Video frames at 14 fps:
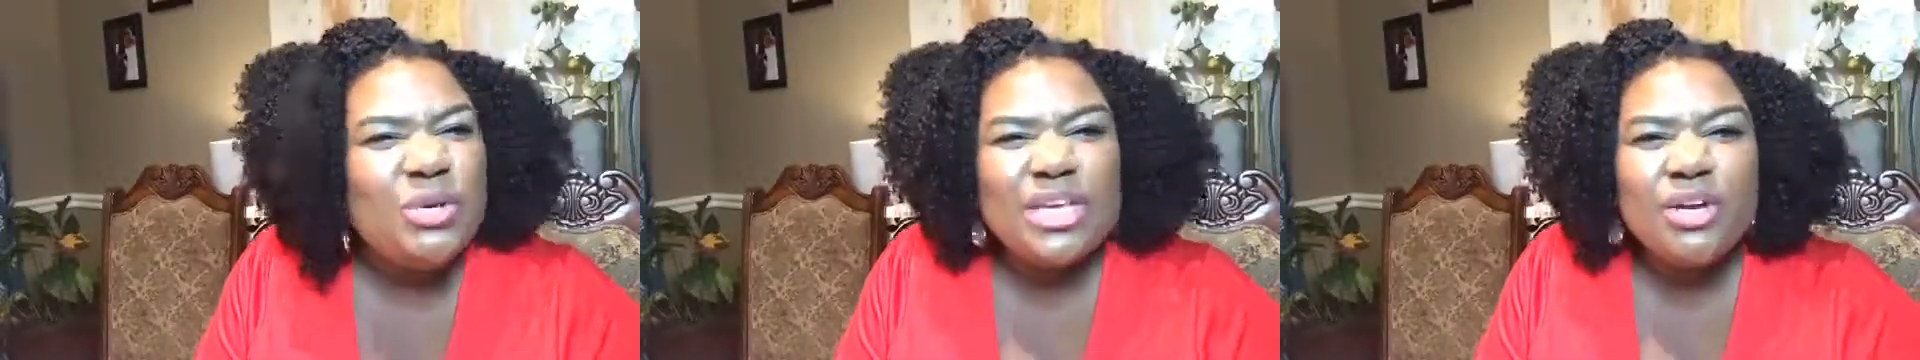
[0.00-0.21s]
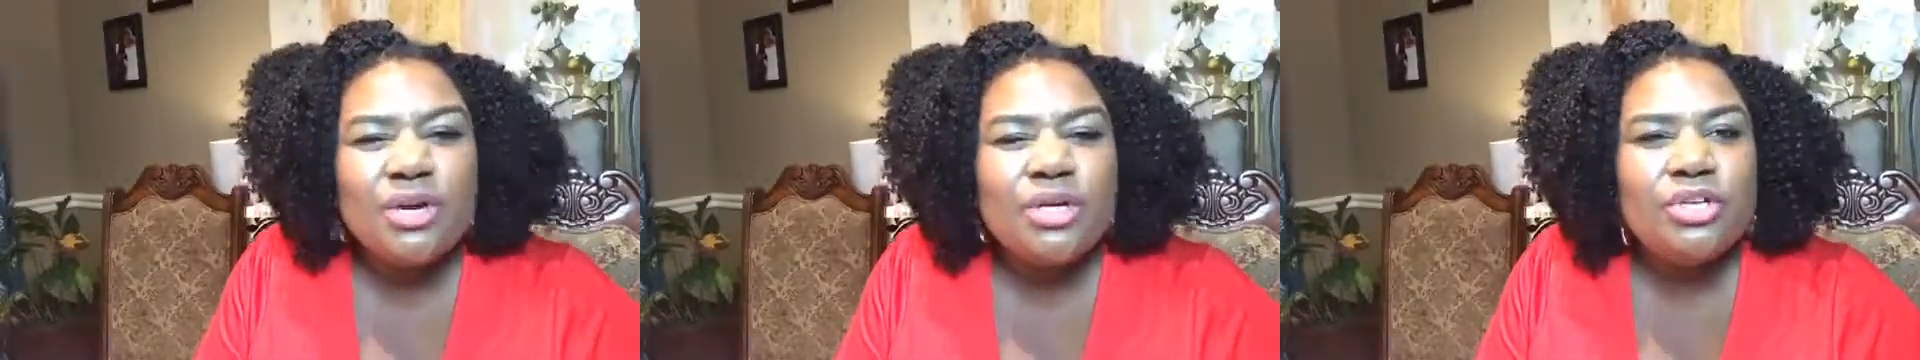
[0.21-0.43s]

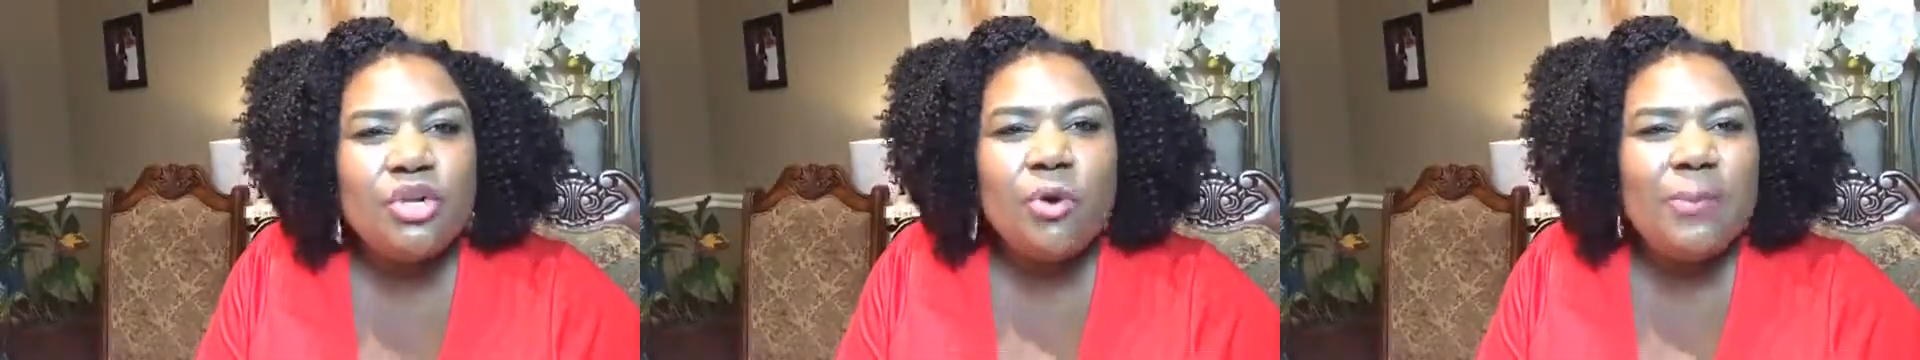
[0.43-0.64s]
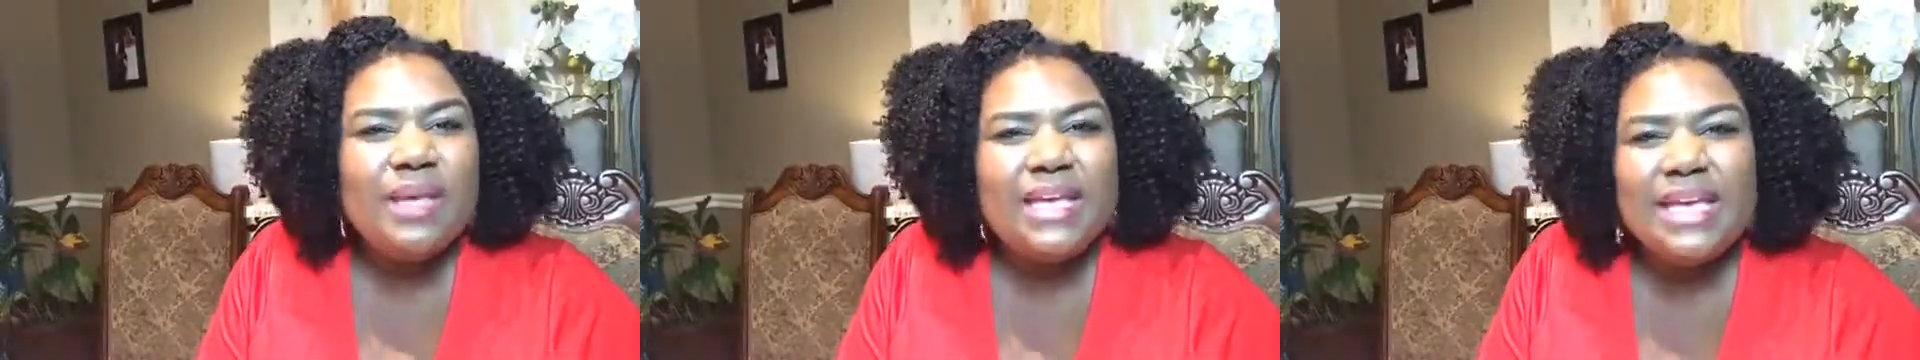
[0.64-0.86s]
year and
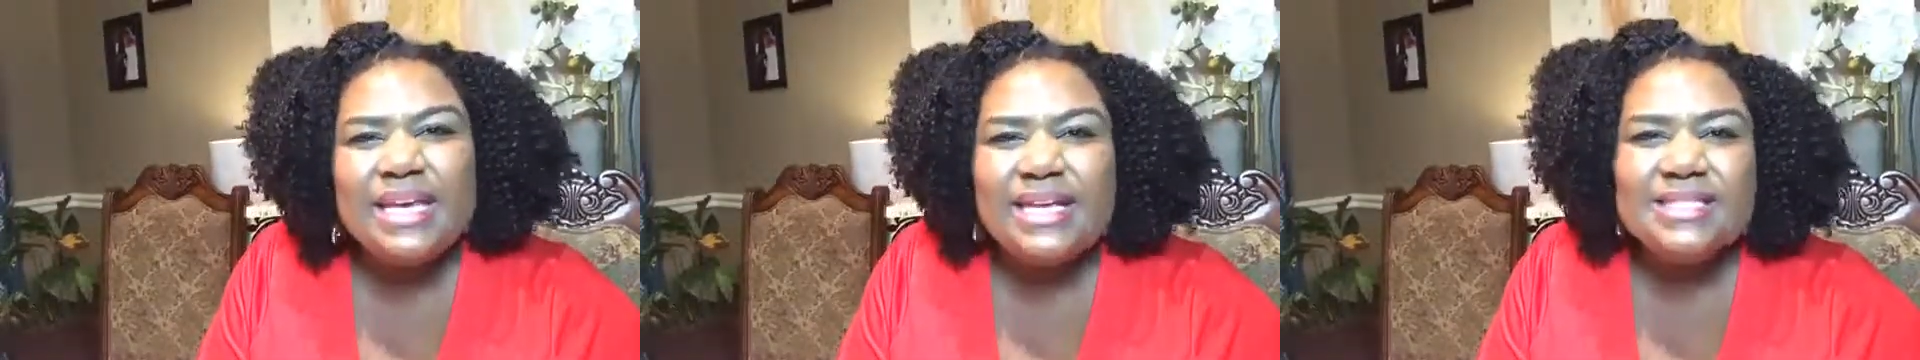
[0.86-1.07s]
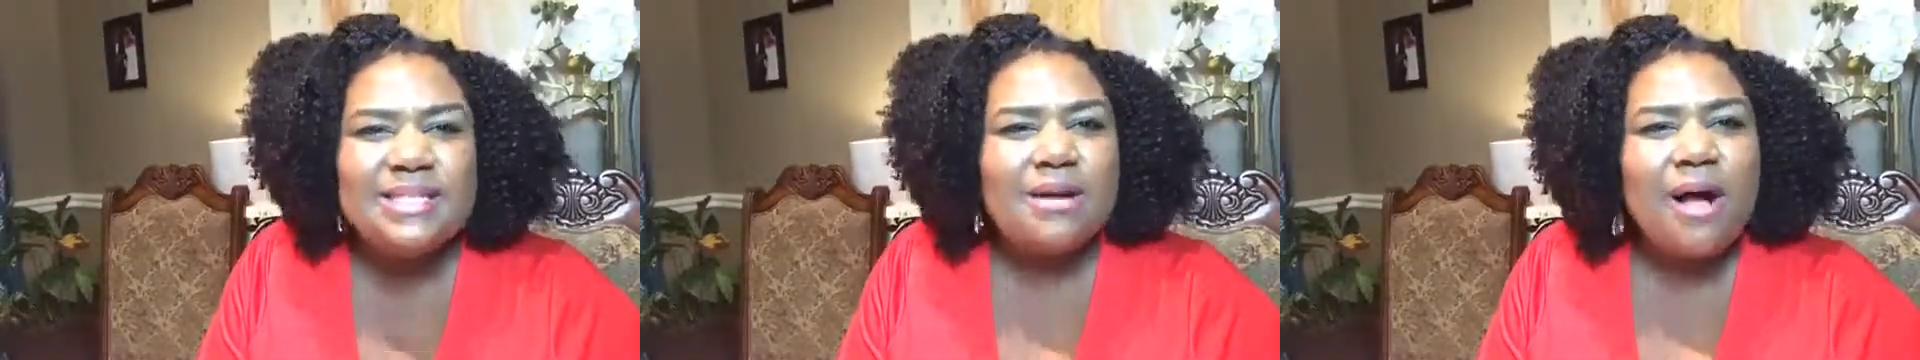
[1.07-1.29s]
new
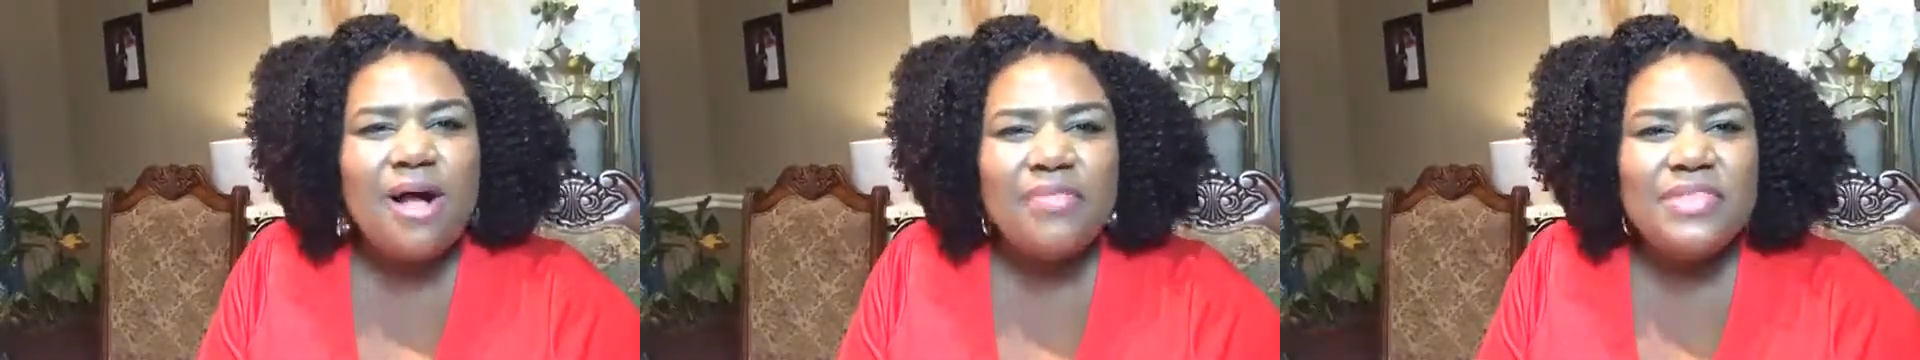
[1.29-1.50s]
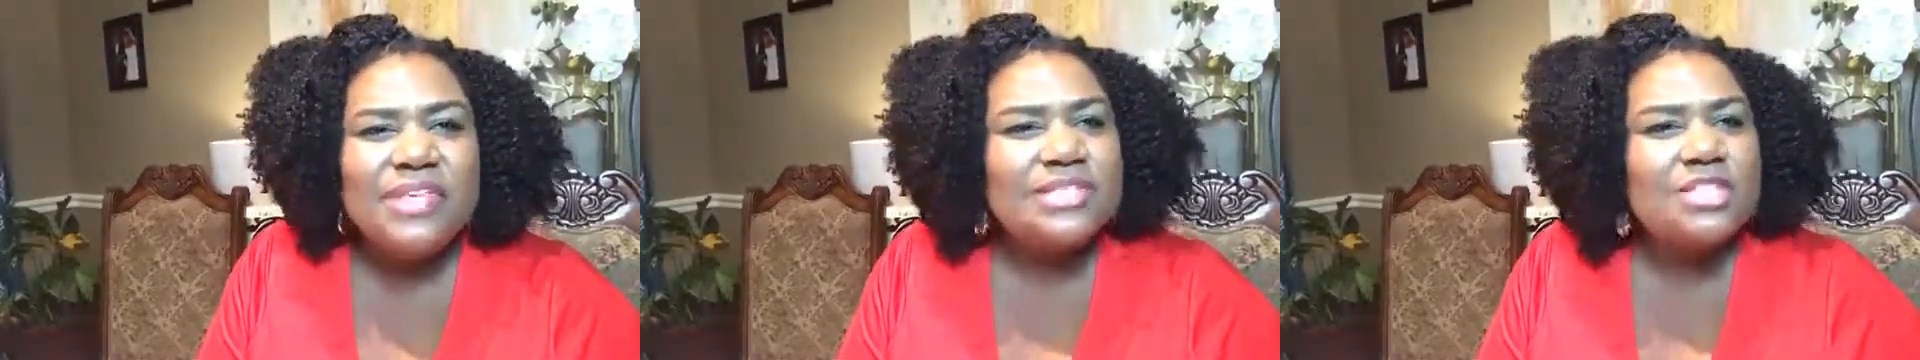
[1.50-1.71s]
beginnings and all
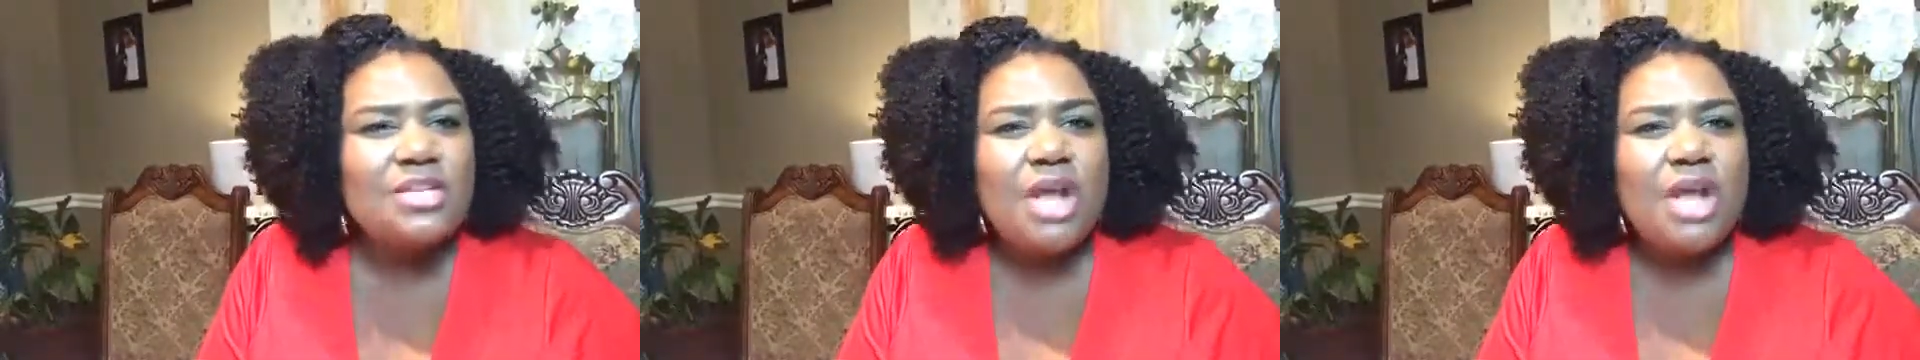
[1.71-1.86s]
this,